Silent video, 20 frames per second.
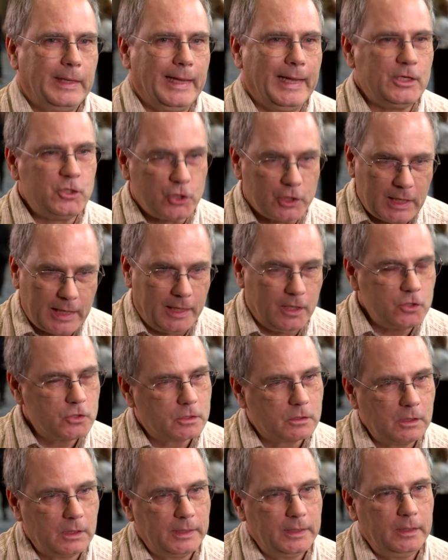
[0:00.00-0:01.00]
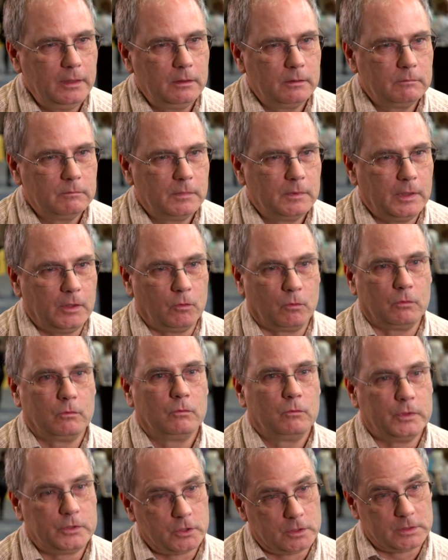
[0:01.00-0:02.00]
educationally, you know,
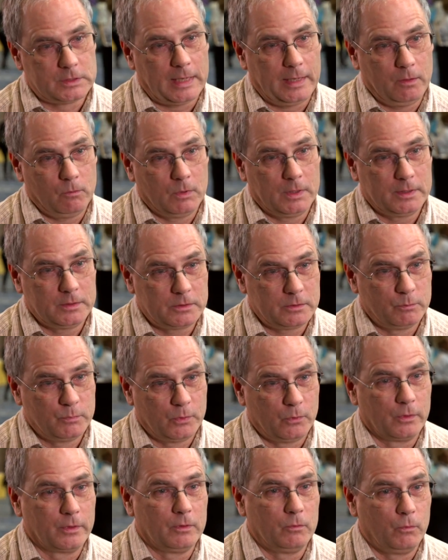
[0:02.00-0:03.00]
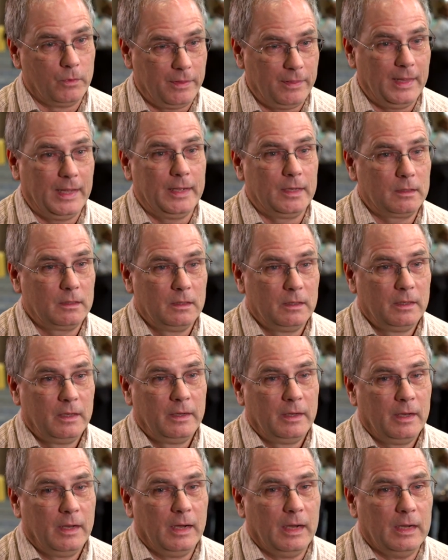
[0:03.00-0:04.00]
which is AWHONN's support with that,
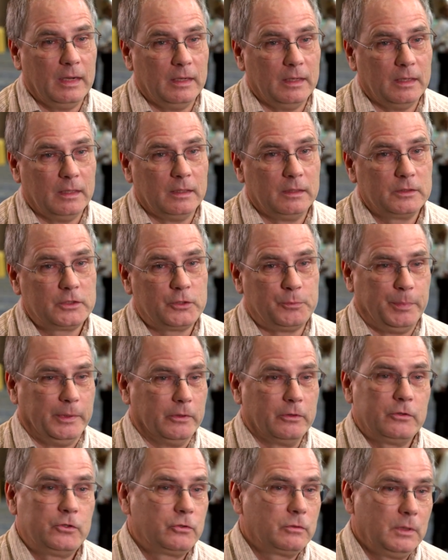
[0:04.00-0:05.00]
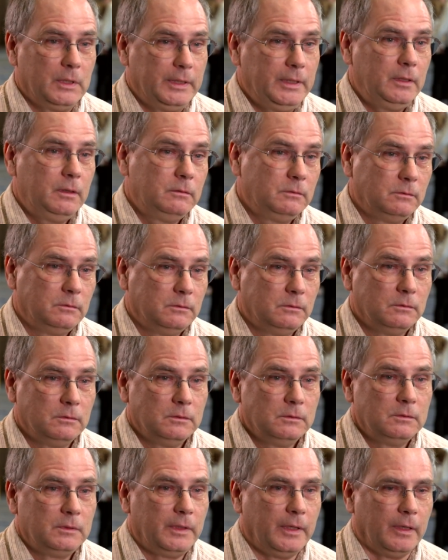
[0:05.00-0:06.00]
spiritually,
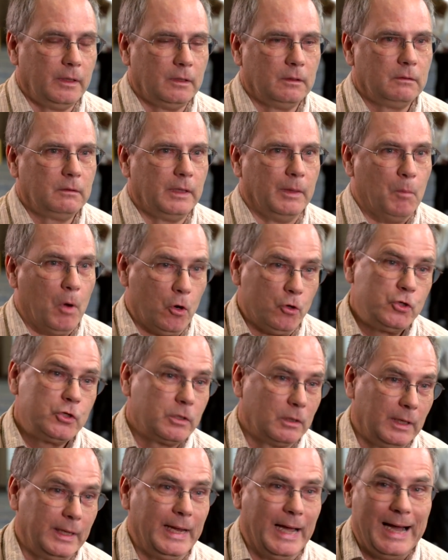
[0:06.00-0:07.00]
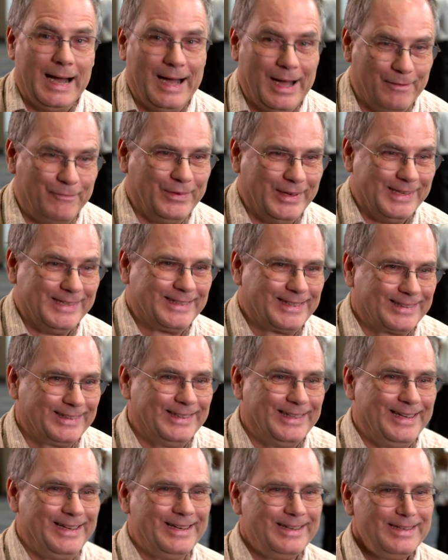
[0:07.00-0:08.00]
you know, emotionally,
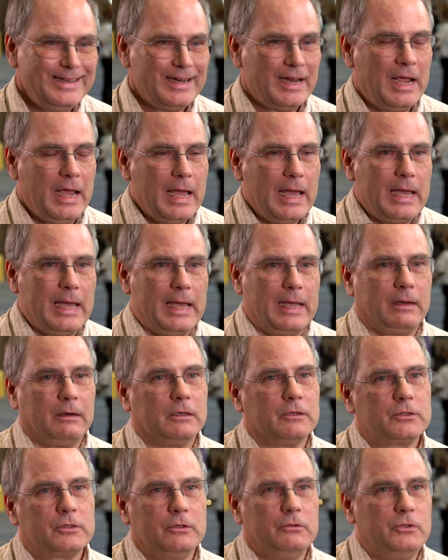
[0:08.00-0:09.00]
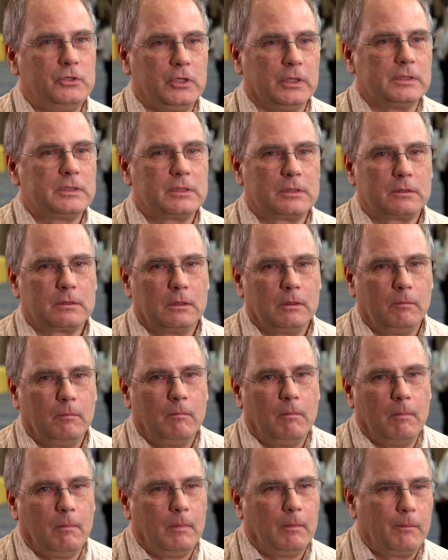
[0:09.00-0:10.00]
obviously, and also just
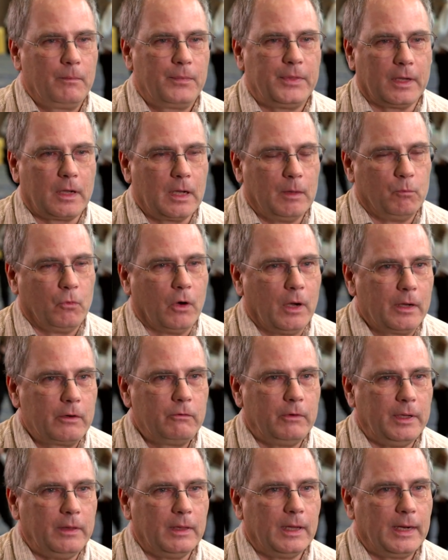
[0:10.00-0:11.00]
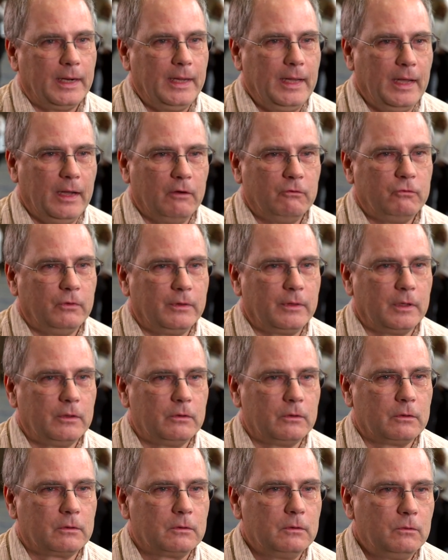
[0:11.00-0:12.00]
the camaraderie that I have with
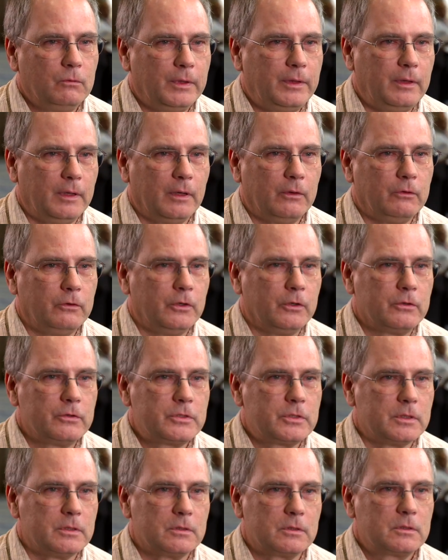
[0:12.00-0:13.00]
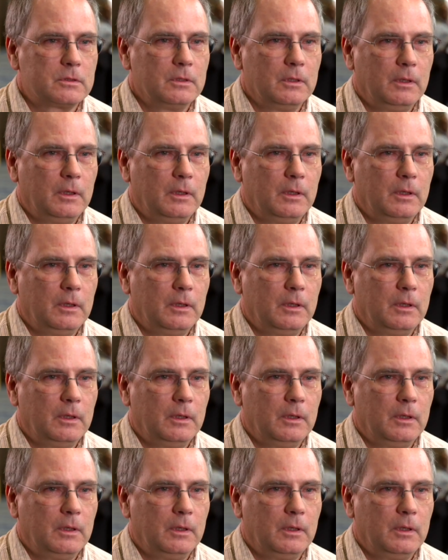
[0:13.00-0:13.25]
the other nurses.